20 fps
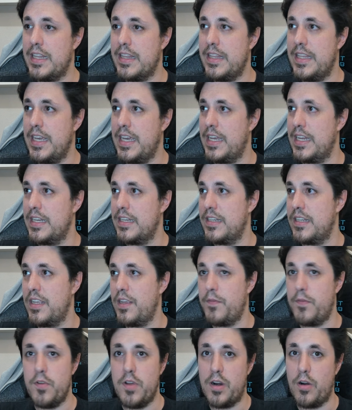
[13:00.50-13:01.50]
then
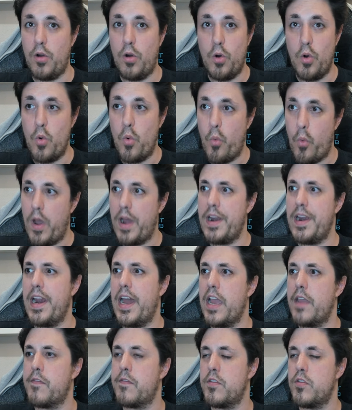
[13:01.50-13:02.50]
if you are on 1
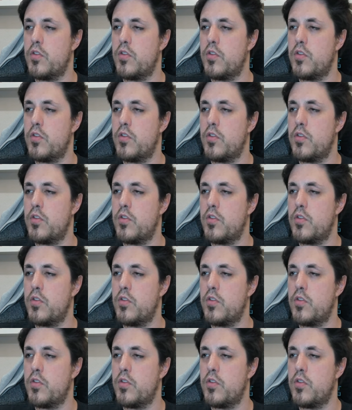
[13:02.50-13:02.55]
life,